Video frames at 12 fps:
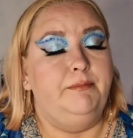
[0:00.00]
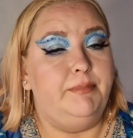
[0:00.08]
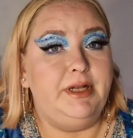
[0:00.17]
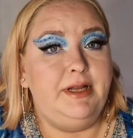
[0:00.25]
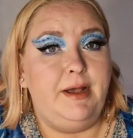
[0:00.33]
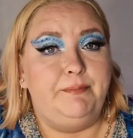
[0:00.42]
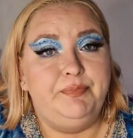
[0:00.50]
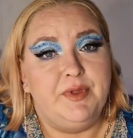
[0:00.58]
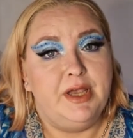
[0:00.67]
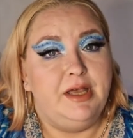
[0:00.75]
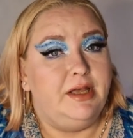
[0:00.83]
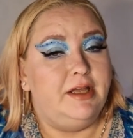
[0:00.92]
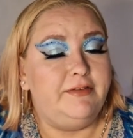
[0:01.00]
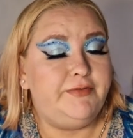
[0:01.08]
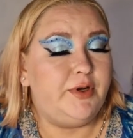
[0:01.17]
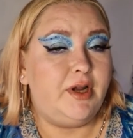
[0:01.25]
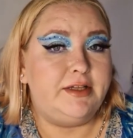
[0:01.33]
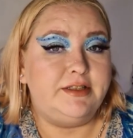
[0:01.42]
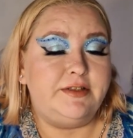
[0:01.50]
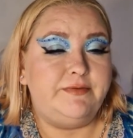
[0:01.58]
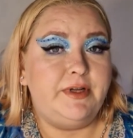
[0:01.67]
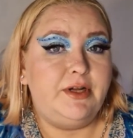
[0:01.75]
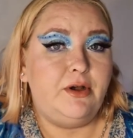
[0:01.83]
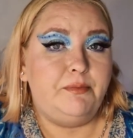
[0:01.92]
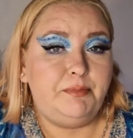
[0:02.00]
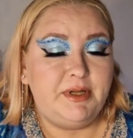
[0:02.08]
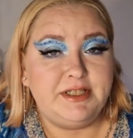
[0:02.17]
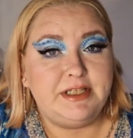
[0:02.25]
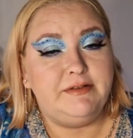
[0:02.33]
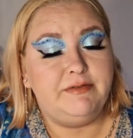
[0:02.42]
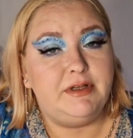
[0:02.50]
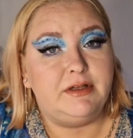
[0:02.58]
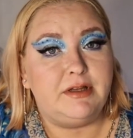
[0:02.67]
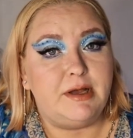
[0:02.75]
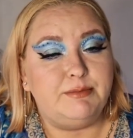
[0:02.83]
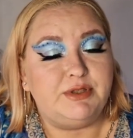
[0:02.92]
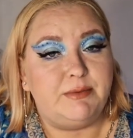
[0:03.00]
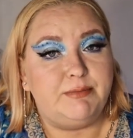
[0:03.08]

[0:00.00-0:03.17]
But yeah, if you like this video, please give it a thumbs